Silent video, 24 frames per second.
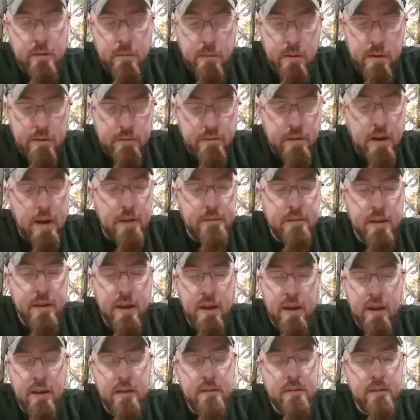25
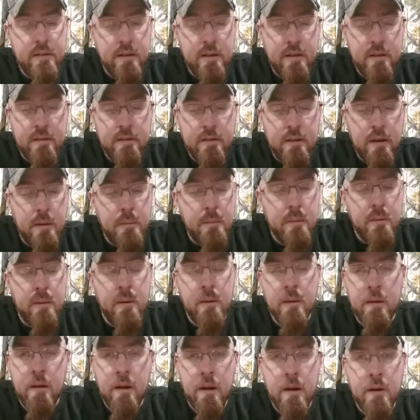cans of this,
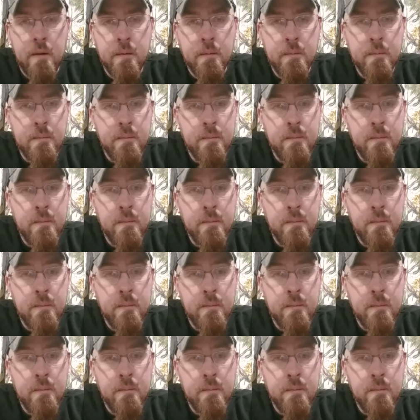somewhere in there.